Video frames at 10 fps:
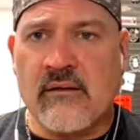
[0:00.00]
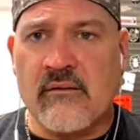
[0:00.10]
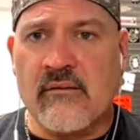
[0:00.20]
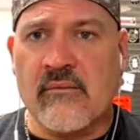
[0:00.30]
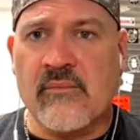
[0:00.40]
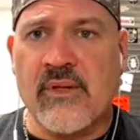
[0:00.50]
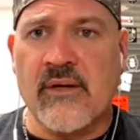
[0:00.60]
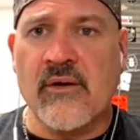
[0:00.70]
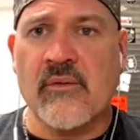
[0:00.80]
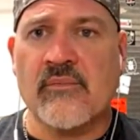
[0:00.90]
Um,
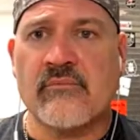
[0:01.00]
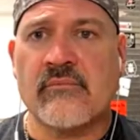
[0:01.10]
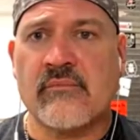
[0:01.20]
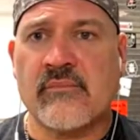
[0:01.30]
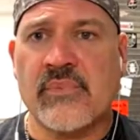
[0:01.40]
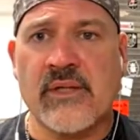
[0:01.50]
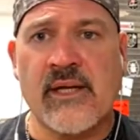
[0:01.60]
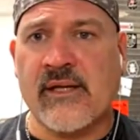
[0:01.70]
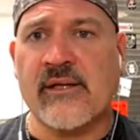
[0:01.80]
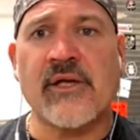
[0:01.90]
they're
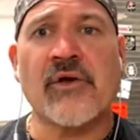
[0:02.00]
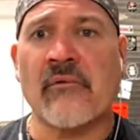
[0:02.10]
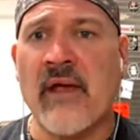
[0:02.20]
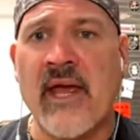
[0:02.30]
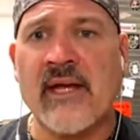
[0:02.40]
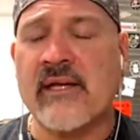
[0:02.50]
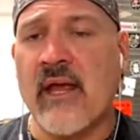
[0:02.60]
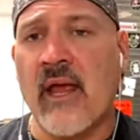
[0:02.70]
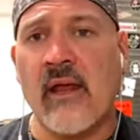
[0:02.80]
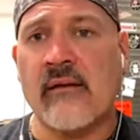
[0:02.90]
politically correct,
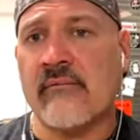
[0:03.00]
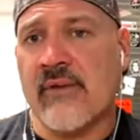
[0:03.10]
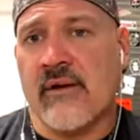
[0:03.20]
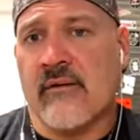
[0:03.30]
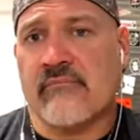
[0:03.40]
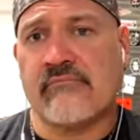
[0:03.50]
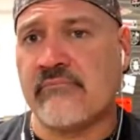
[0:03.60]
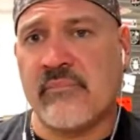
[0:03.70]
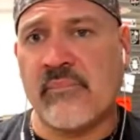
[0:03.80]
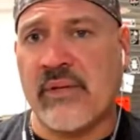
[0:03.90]
and they're
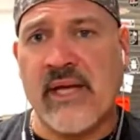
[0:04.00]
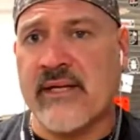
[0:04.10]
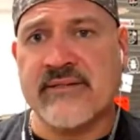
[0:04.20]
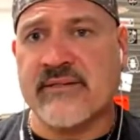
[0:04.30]
plain and